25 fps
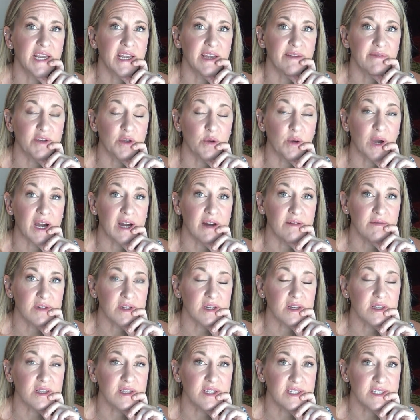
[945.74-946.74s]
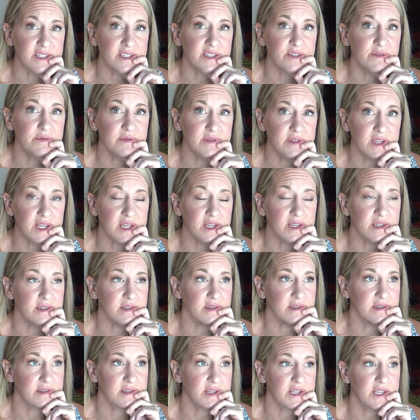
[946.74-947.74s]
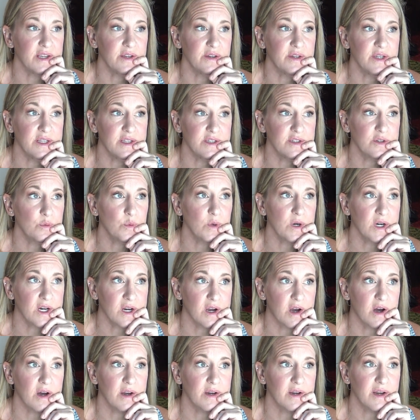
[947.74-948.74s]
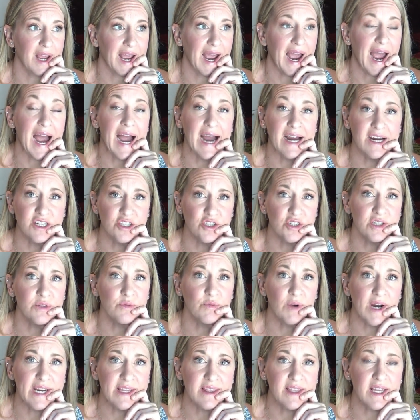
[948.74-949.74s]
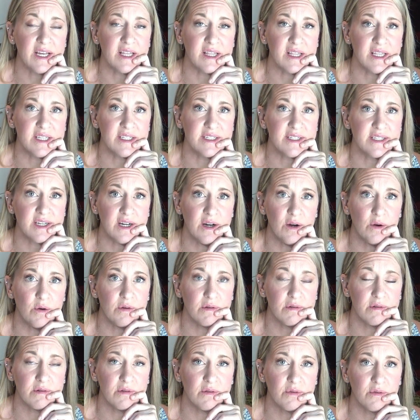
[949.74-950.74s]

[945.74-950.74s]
If you have a list of things that you need to work on, actually write that list out.